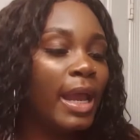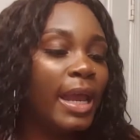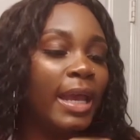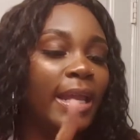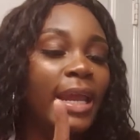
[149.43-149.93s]

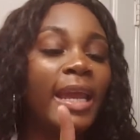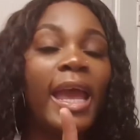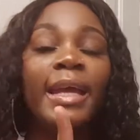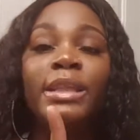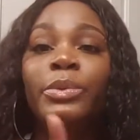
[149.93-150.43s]
and it
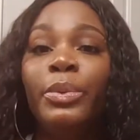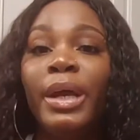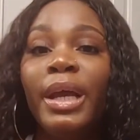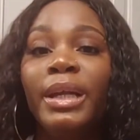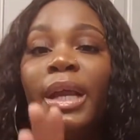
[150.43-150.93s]
came
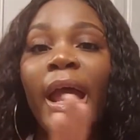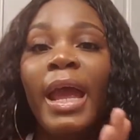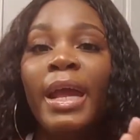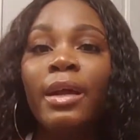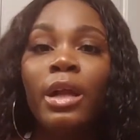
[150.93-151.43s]
with
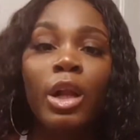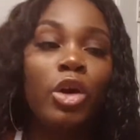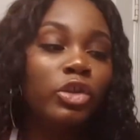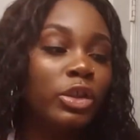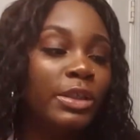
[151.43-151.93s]
a
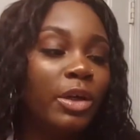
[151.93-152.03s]
closure.